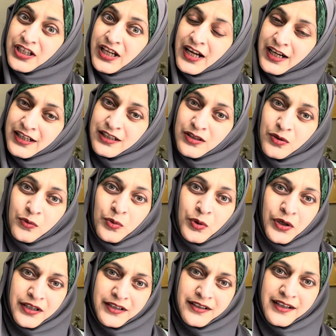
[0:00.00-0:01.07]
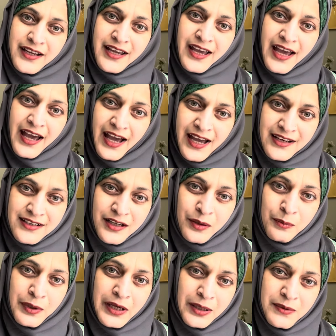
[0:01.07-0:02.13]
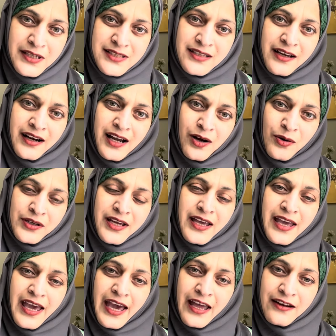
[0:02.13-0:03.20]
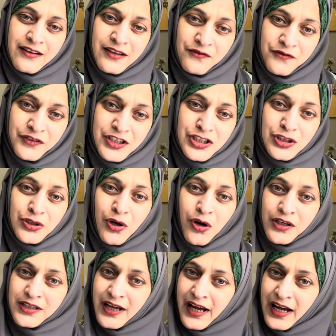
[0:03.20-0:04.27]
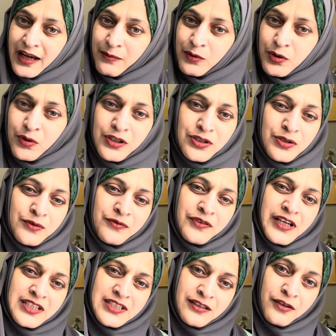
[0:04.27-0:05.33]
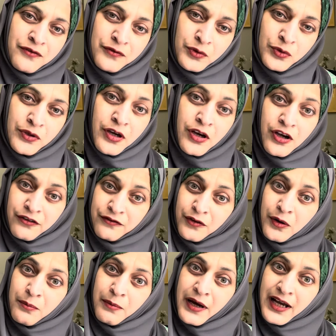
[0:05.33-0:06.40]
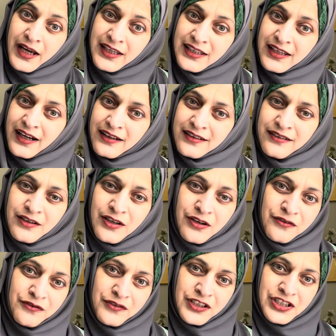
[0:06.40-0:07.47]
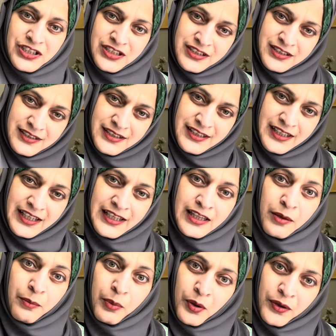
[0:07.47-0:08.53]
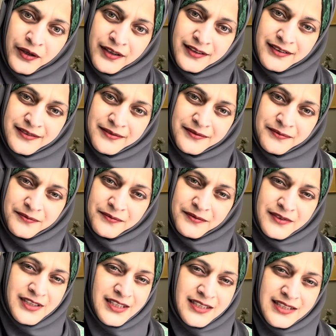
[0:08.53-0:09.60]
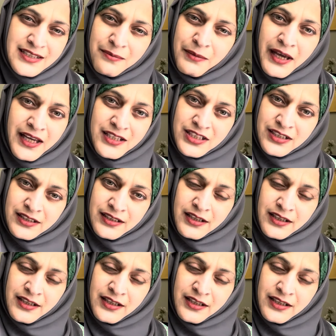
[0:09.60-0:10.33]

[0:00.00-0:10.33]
under the water had her babies around, and the fish thought, I'm going to fetch the food for my young fish in the pond. Just imagine,